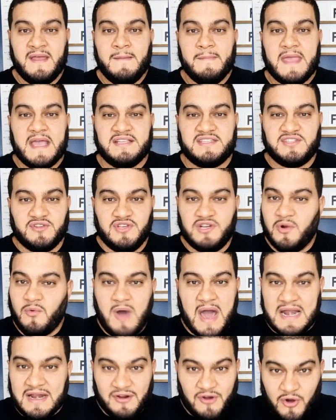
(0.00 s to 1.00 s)
And so you don't
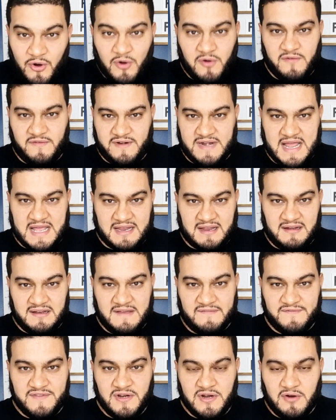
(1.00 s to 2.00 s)
want to go over that cliff.
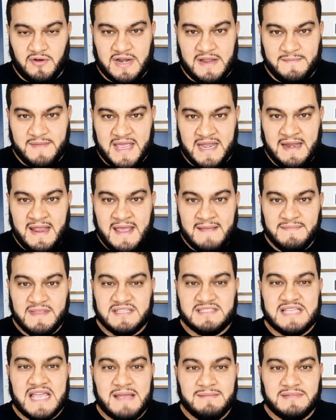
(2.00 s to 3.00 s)
You know what I mean? The
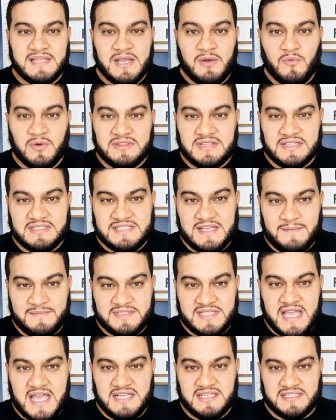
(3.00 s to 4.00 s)
same thing with the
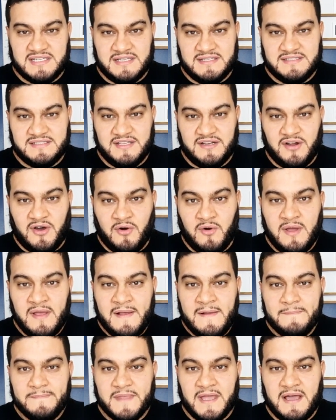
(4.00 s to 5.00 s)
temptations. You know,
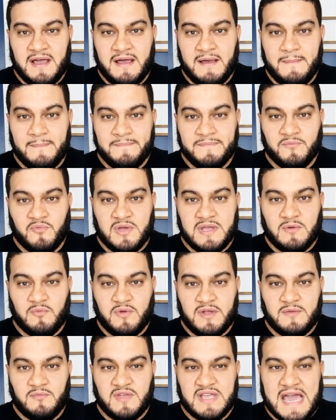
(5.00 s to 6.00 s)
um, we,
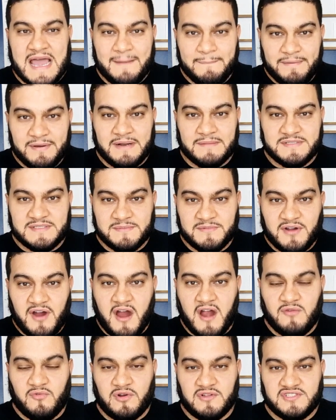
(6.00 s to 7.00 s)
we, we got to put up some
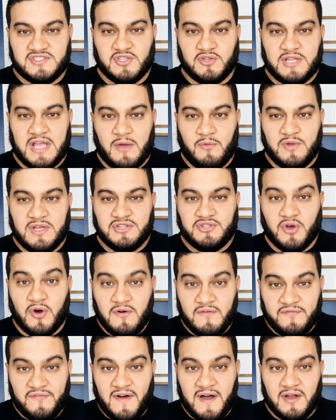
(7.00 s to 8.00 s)
guardrails so that we
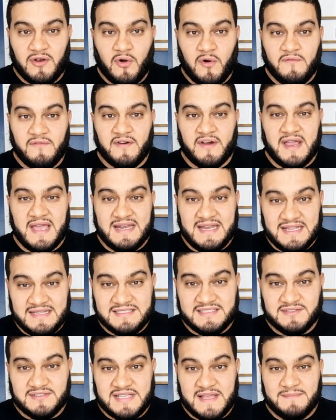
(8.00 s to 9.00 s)
don't fall over and
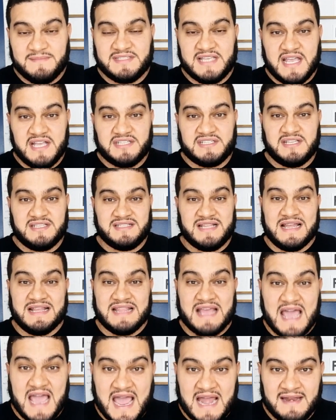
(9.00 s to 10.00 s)
into temptations like
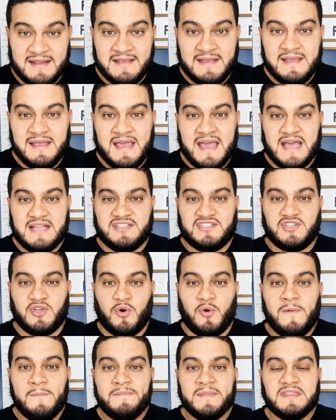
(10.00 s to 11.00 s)
that. And
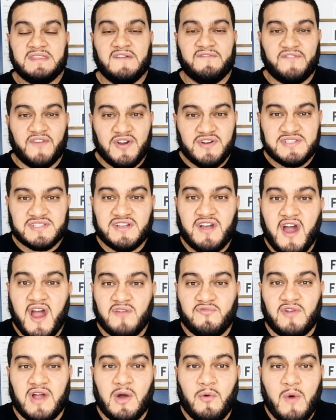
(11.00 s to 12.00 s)
so the first
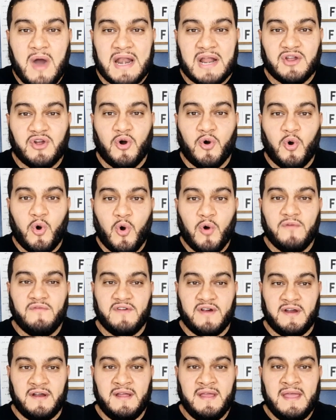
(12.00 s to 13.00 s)
guardrail I want to go
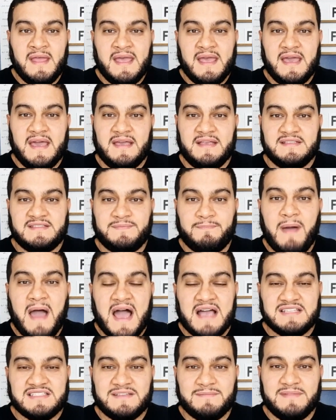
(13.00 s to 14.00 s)
over is
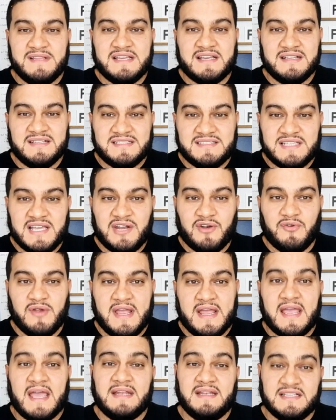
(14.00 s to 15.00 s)
possibly
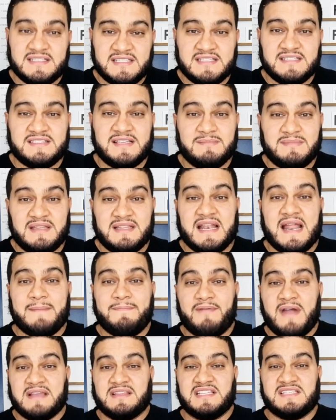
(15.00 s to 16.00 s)
considering, and this is something that I
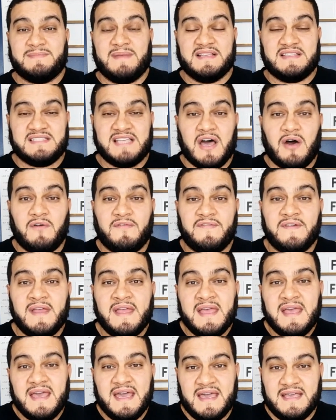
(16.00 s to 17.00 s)
practice myself,
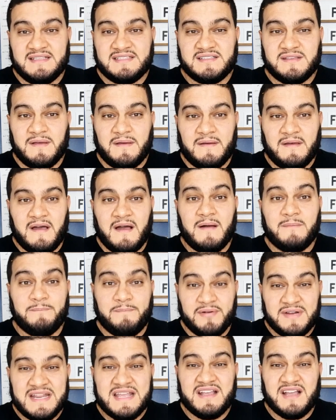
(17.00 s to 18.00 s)
is um,
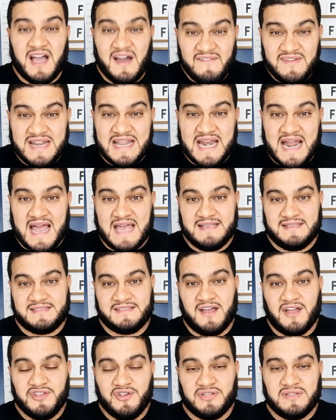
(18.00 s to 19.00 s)
putting covenant eyes
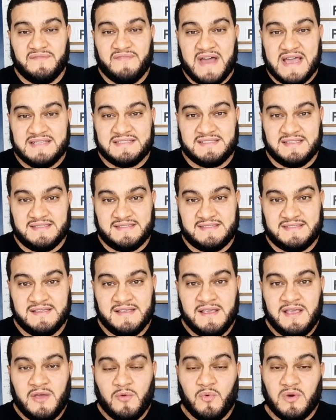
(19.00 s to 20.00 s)
on your devices,
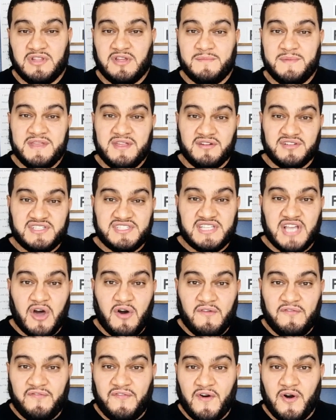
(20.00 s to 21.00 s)
whether it be your cell
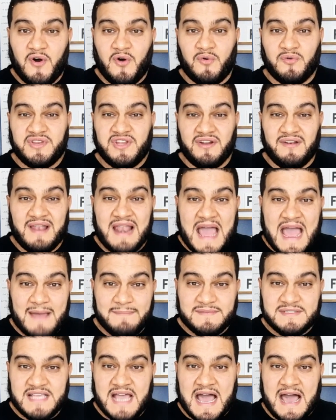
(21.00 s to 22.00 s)
phone, your
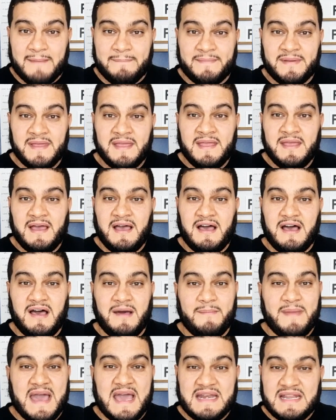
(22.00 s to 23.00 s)
laptop, um,
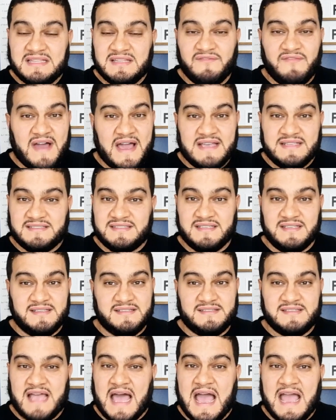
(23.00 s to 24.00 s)
any
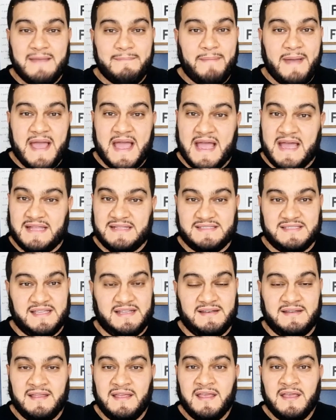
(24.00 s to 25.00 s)
devices, iPads, and
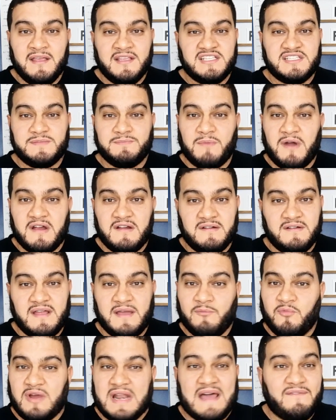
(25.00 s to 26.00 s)
smart,
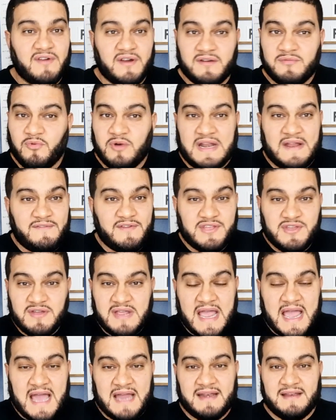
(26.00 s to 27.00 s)
whatever, whatever you
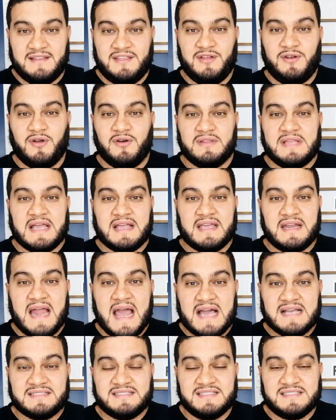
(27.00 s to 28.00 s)
got, you know, that could
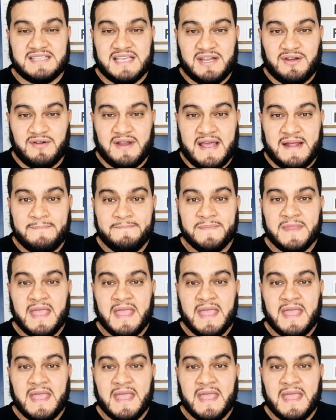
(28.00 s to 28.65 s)
access internet.